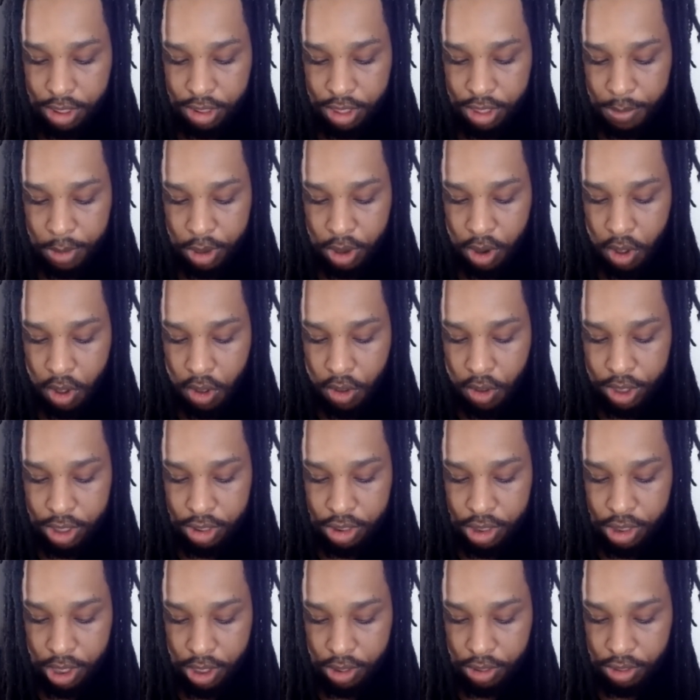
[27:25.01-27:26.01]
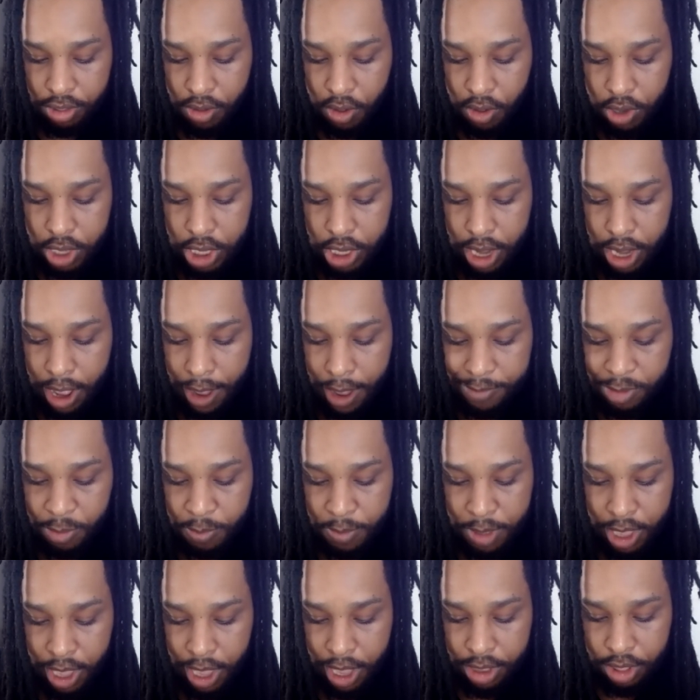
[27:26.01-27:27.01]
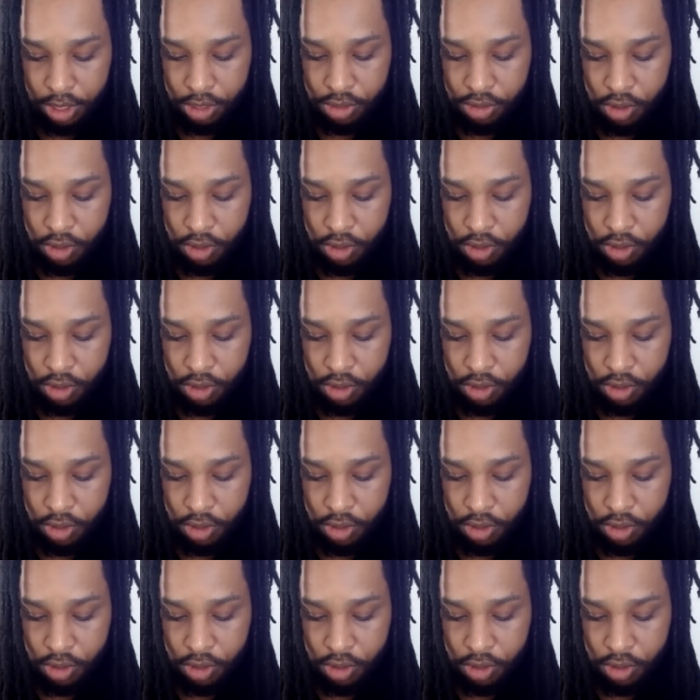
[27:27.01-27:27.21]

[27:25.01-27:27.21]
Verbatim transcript: Seminole, and Chickasaw tribes began to